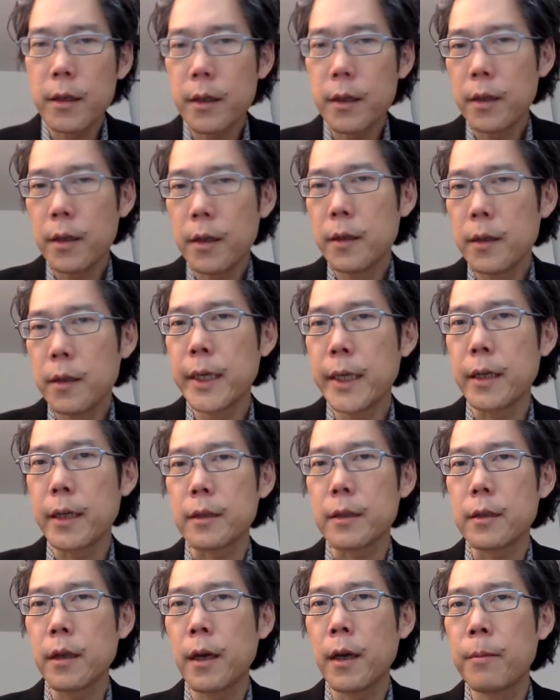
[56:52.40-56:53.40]
Yes,
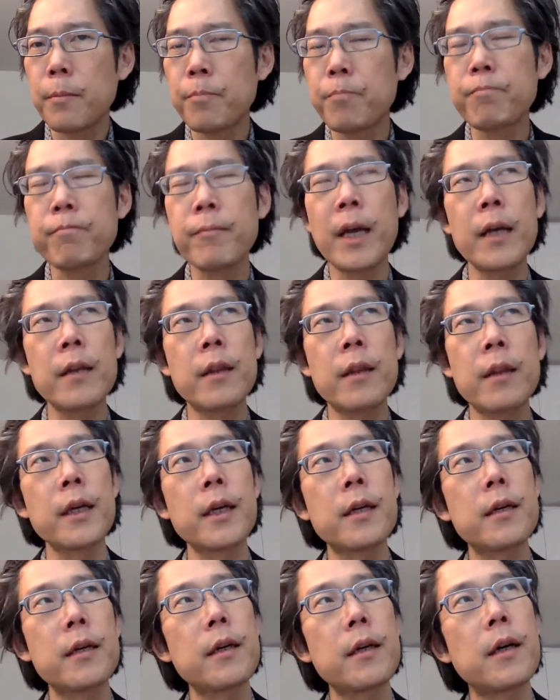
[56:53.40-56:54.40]
I
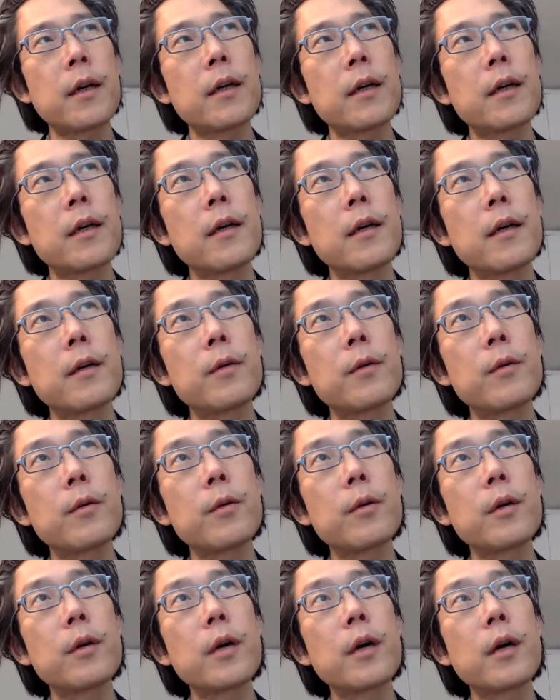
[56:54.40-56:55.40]
think
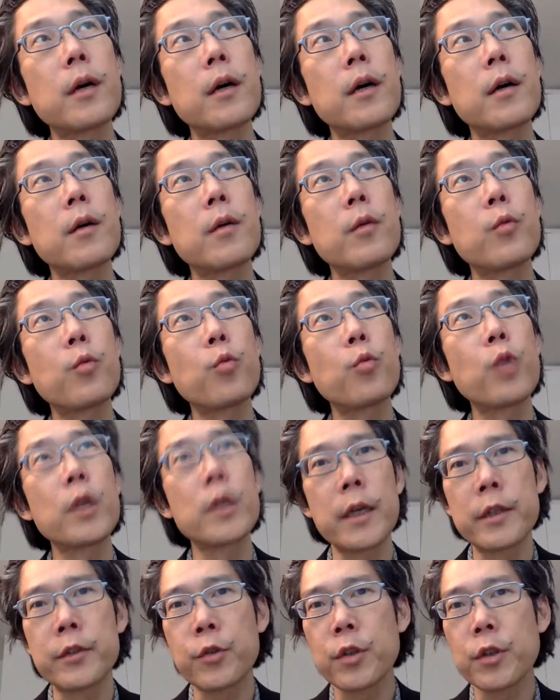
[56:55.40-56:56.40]
one
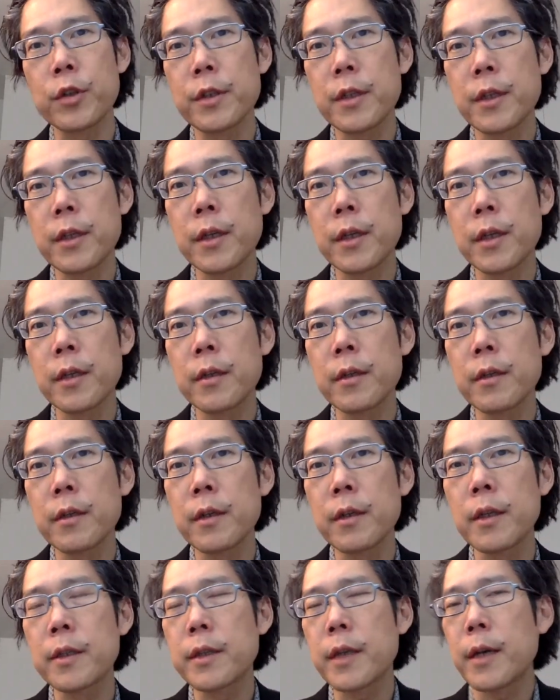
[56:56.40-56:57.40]
interesting
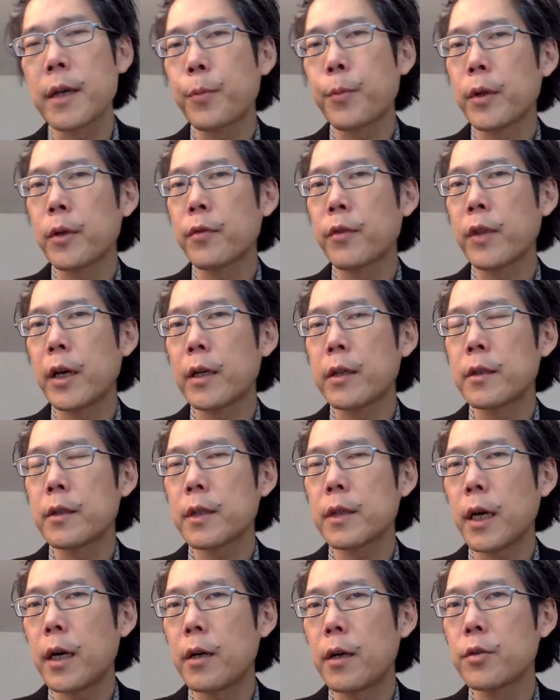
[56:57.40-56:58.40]
example of that is
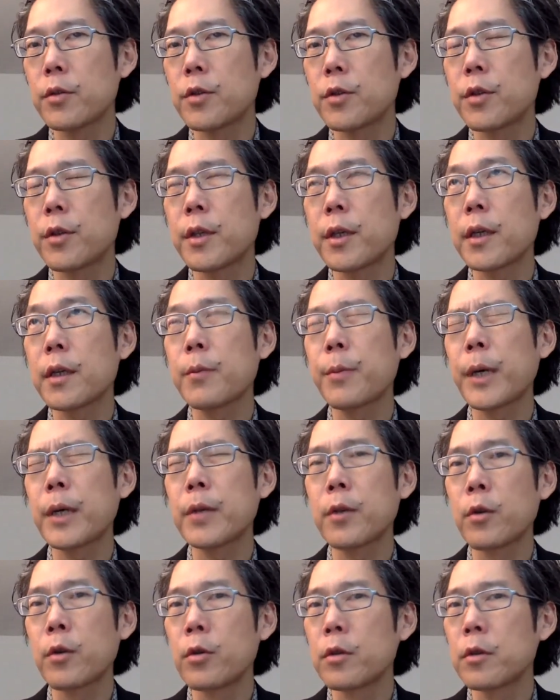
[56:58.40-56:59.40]
how to think about
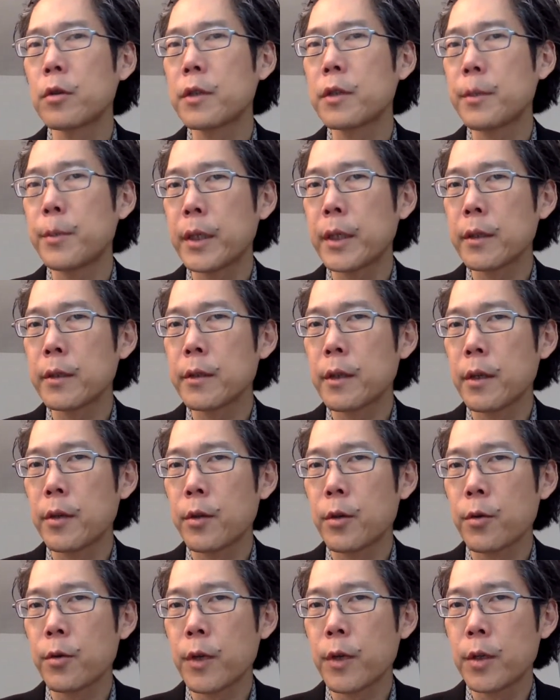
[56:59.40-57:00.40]
older siblings and their
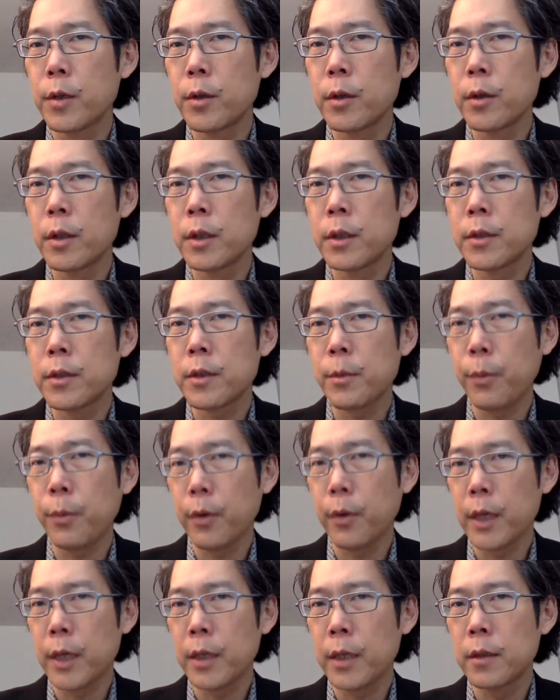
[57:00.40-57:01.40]
role in
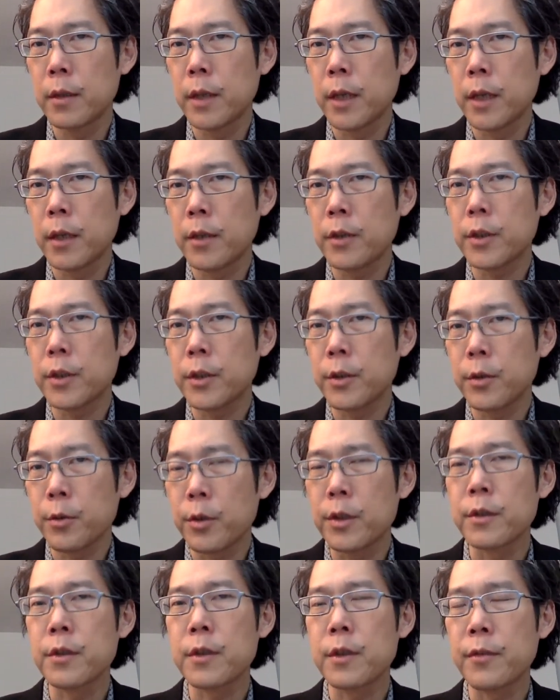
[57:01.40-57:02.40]
supporting younger
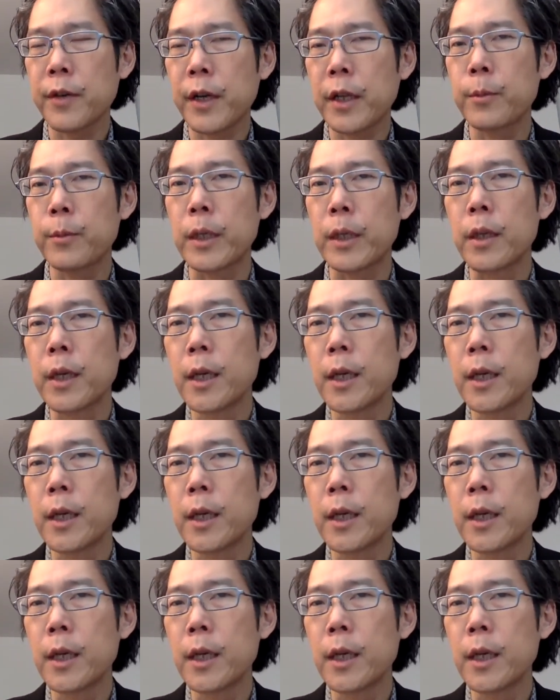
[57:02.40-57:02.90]
children's development.